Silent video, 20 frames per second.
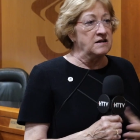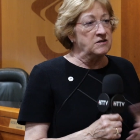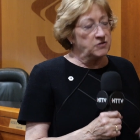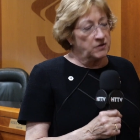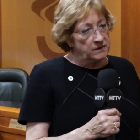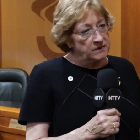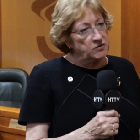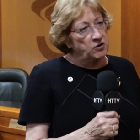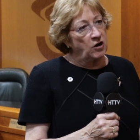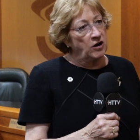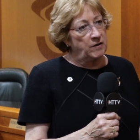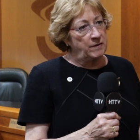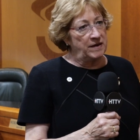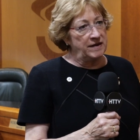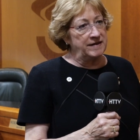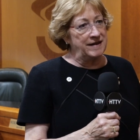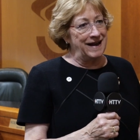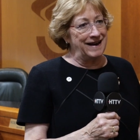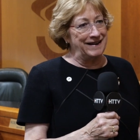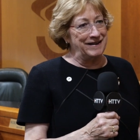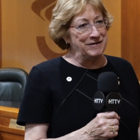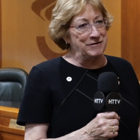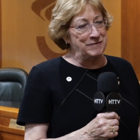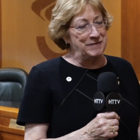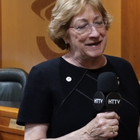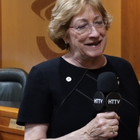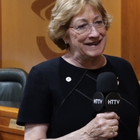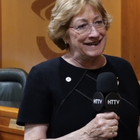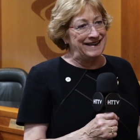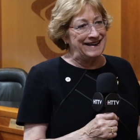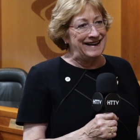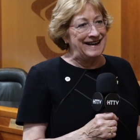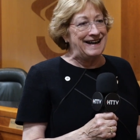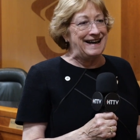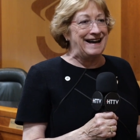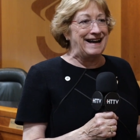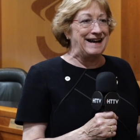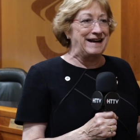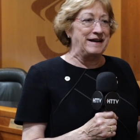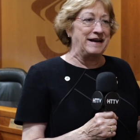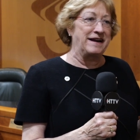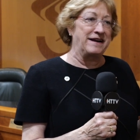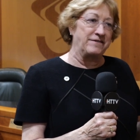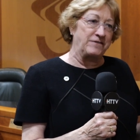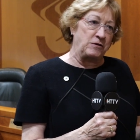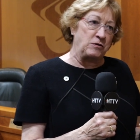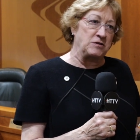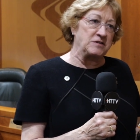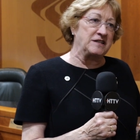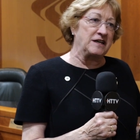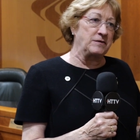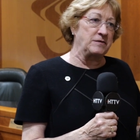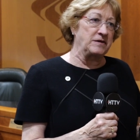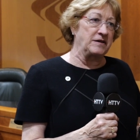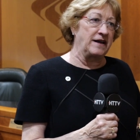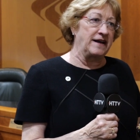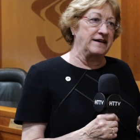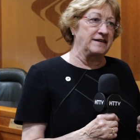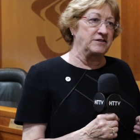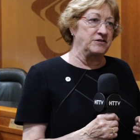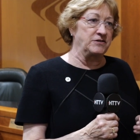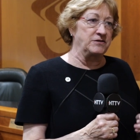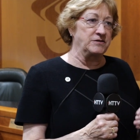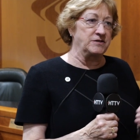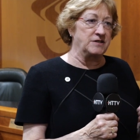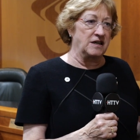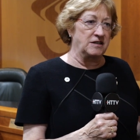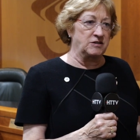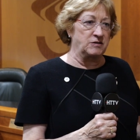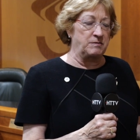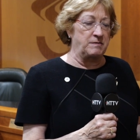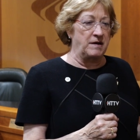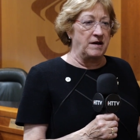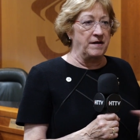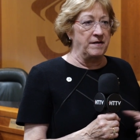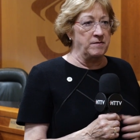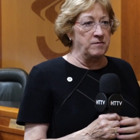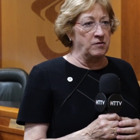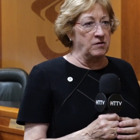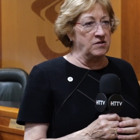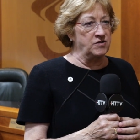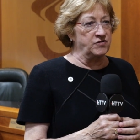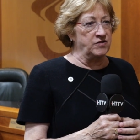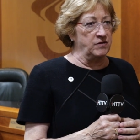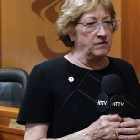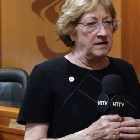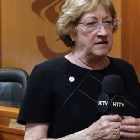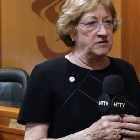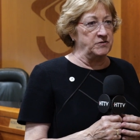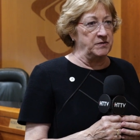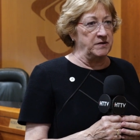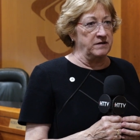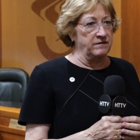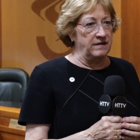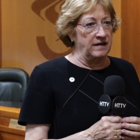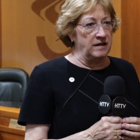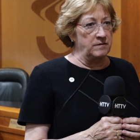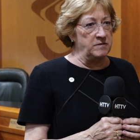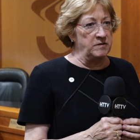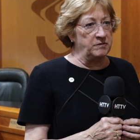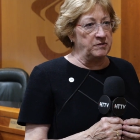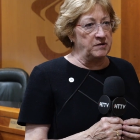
So I'm going to talk about that a little bit, and then of course I would like to touch upon the Broad Street West redevelopment